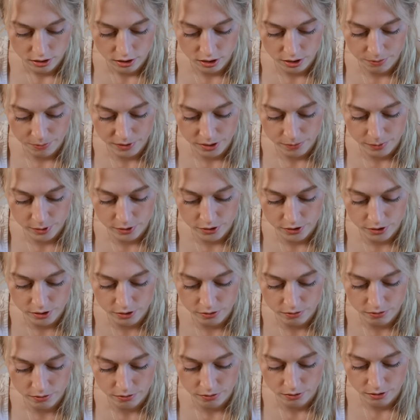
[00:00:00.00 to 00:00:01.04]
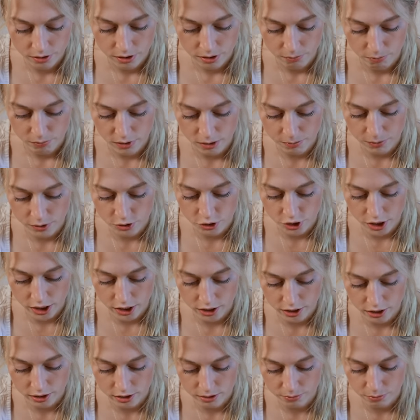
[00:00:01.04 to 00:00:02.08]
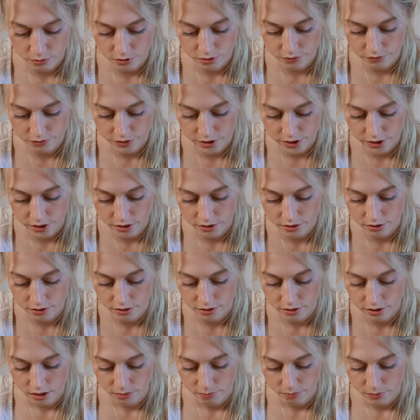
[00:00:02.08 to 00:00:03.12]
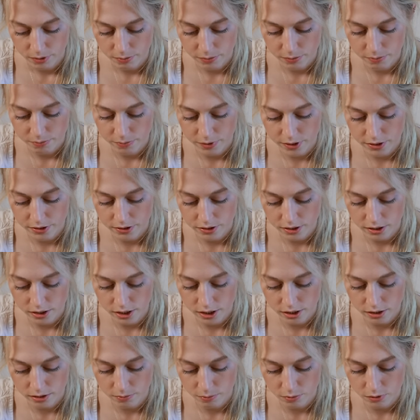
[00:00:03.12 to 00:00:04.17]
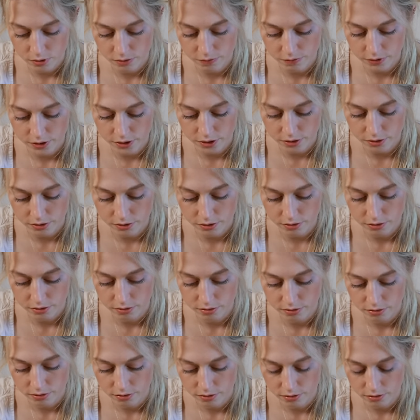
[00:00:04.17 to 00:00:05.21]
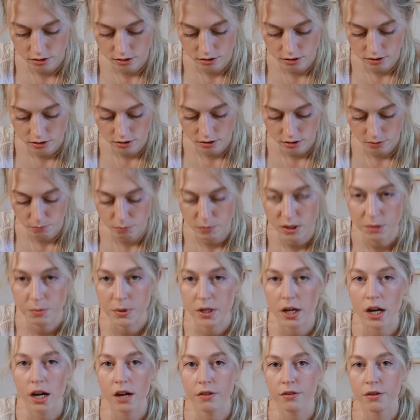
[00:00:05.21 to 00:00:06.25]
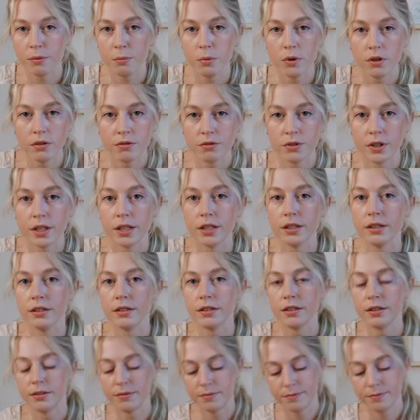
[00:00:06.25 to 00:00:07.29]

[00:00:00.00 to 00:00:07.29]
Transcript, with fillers: I maybe do. Maybe Jack has a boyfriend. Maybe Benson has a boyfriend. Maybe I have a boyfriend.